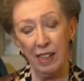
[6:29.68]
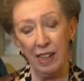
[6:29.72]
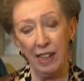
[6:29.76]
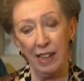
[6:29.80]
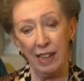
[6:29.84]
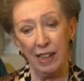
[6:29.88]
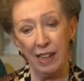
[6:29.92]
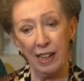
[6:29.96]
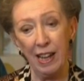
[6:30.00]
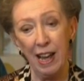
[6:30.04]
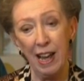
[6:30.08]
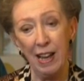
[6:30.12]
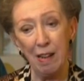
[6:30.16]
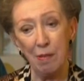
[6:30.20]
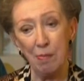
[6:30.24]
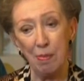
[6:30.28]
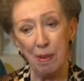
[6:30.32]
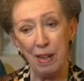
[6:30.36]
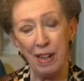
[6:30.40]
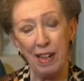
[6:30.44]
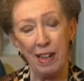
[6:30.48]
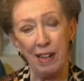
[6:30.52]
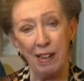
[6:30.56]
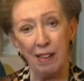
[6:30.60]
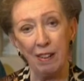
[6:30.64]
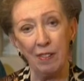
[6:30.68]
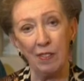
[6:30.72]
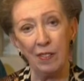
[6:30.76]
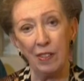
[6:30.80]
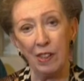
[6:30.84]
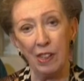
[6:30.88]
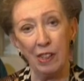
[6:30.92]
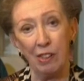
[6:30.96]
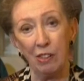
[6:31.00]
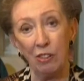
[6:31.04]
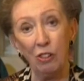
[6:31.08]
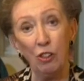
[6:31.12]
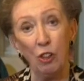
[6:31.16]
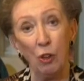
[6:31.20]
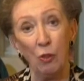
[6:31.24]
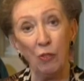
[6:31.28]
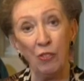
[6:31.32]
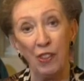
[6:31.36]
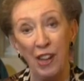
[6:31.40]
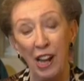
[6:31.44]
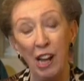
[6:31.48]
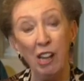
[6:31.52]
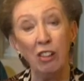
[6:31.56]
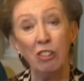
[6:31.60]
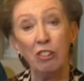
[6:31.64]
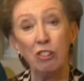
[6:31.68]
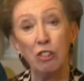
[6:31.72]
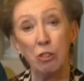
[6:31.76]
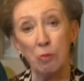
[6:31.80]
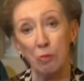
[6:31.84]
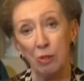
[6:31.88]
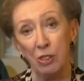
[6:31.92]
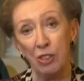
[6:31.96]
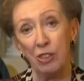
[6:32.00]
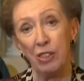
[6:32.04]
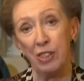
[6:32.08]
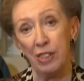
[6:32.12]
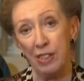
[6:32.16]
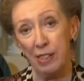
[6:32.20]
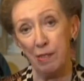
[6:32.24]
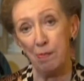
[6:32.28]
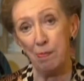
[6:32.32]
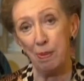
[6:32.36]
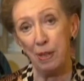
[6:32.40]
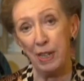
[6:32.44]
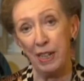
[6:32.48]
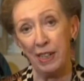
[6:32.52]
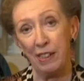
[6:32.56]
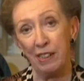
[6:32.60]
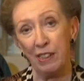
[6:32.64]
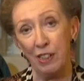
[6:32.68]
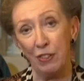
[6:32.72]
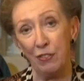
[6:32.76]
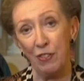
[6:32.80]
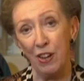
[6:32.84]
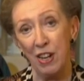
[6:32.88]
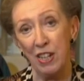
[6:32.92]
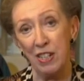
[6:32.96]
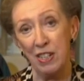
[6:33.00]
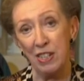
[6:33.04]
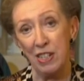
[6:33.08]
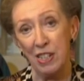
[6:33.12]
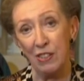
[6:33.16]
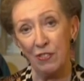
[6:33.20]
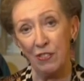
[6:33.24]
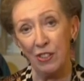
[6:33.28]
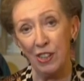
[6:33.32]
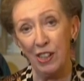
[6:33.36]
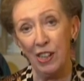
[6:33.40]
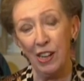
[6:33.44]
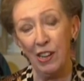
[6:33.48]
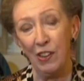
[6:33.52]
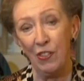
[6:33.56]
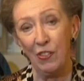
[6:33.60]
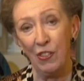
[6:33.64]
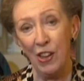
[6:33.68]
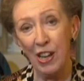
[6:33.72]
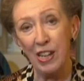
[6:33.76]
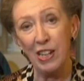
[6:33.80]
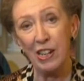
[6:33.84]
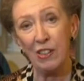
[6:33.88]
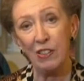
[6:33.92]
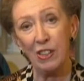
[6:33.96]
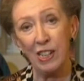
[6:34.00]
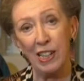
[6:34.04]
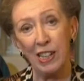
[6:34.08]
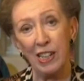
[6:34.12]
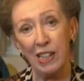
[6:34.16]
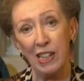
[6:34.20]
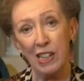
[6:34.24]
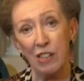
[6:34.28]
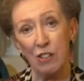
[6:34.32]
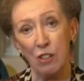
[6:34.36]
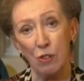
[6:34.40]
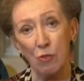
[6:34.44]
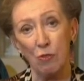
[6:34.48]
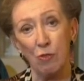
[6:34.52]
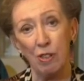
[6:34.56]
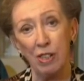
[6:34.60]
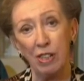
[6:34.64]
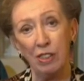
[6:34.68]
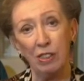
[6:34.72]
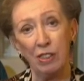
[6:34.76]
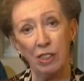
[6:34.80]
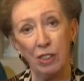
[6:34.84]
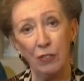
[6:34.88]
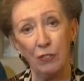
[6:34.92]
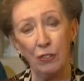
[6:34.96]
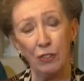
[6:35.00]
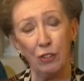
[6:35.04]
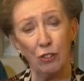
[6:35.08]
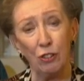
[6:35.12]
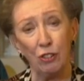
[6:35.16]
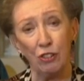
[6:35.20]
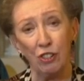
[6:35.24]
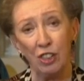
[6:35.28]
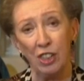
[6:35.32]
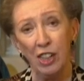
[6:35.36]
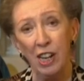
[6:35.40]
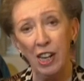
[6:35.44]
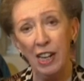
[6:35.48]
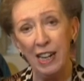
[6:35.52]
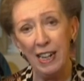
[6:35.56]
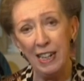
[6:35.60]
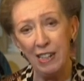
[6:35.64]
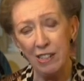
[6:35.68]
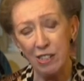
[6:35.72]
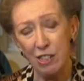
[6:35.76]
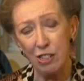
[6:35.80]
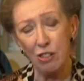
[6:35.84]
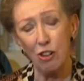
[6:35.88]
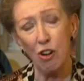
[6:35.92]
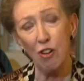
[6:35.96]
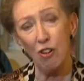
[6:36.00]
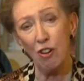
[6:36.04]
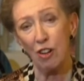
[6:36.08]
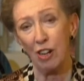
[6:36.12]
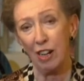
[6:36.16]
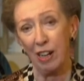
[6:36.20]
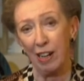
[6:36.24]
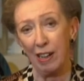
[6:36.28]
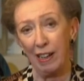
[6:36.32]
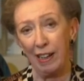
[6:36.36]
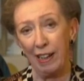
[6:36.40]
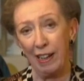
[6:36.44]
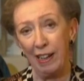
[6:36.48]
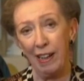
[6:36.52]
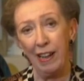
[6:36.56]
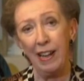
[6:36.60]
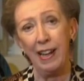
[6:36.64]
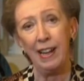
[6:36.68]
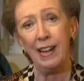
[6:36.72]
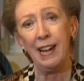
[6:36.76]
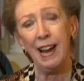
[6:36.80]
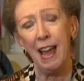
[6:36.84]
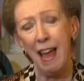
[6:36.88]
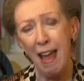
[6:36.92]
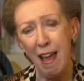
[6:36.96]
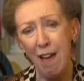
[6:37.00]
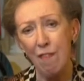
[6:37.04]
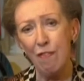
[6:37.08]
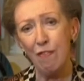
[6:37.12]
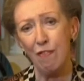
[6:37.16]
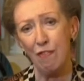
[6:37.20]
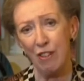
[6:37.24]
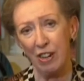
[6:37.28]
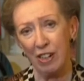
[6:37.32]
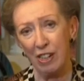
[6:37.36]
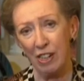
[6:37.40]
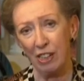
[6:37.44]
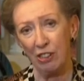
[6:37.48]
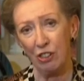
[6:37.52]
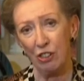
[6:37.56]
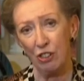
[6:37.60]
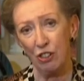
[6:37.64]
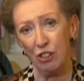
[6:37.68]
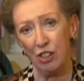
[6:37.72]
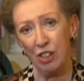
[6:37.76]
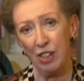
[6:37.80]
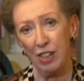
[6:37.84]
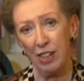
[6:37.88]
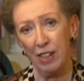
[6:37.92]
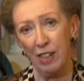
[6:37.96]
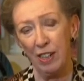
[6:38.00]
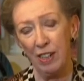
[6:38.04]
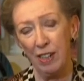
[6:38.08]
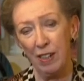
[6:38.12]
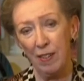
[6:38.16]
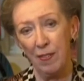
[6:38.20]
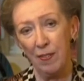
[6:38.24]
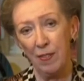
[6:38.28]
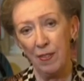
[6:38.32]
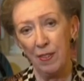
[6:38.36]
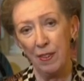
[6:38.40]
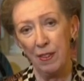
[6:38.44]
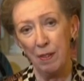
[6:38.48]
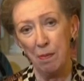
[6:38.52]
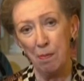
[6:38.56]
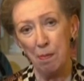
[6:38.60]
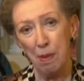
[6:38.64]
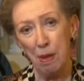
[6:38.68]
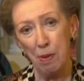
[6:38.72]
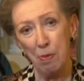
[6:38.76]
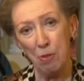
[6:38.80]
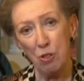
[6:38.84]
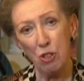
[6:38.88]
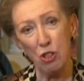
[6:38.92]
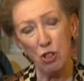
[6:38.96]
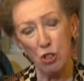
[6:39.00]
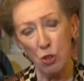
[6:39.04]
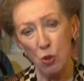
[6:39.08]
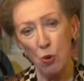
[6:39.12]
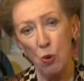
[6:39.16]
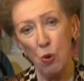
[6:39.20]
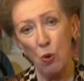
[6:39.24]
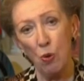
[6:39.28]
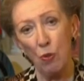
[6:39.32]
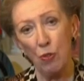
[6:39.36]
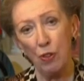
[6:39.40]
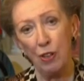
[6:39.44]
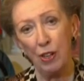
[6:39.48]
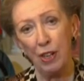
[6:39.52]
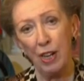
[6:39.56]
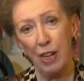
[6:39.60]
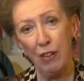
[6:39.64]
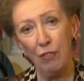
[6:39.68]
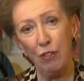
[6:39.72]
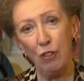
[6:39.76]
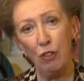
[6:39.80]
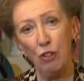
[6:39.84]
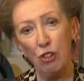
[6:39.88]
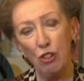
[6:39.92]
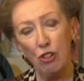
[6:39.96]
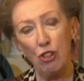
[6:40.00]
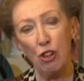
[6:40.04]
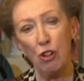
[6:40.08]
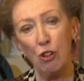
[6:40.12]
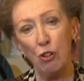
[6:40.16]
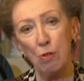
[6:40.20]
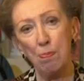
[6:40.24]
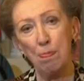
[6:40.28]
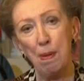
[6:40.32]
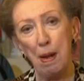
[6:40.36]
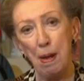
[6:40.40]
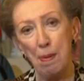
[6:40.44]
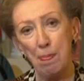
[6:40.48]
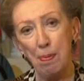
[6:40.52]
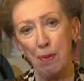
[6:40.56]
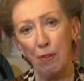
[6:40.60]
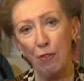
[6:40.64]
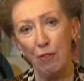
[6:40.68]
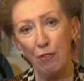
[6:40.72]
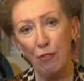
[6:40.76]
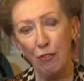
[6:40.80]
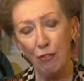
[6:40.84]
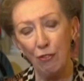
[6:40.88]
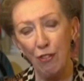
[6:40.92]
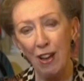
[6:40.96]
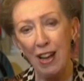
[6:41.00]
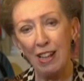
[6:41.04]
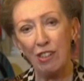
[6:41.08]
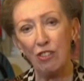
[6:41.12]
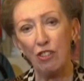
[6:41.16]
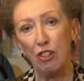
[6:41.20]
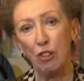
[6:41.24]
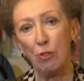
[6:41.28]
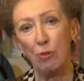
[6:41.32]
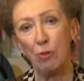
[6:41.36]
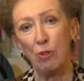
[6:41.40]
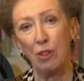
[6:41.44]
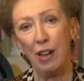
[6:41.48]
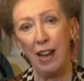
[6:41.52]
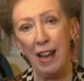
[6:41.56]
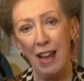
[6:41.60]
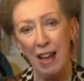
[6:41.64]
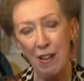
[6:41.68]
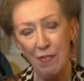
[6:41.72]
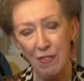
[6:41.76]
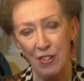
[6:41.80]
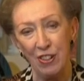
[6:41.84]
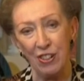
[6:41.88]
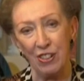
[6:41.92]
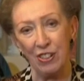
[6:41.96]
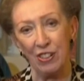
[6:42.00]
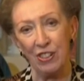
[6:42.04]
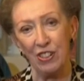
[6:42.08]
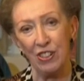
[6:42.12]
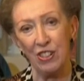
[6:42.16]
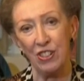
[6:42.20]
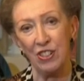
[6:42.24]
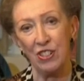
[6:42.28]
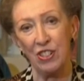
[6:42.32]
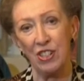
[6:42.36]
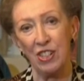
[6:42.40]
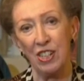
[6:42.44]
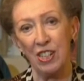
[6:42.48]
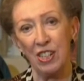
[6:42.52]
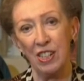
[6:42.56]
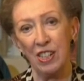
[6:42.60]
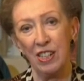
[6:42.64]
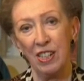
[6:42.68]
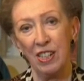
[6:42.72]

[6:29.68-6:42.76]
it can be, you know, the ultimate in being divisive. And that, I think, is a real difficulty. Historically, in every country, it was thought that if you showed people factual evidence,